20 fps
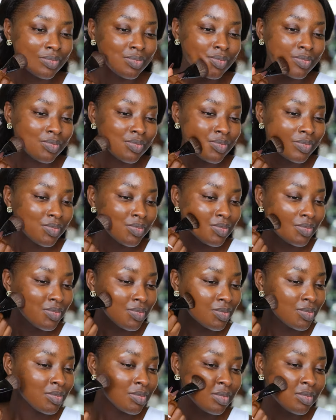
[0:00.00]

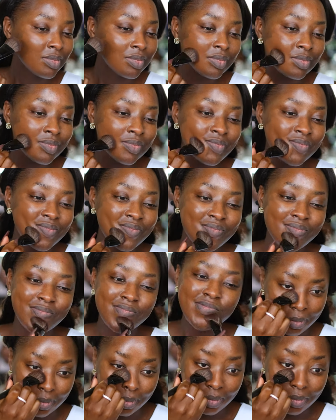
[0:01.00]

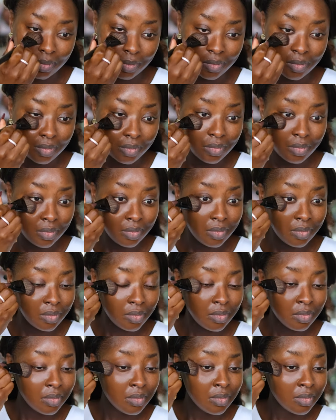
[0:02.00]

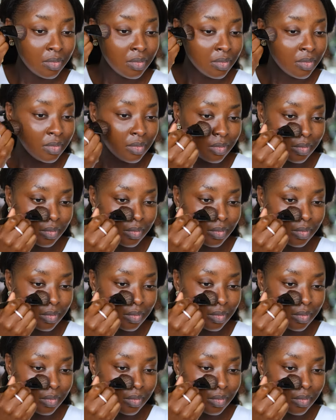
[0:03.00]
Nothing is said.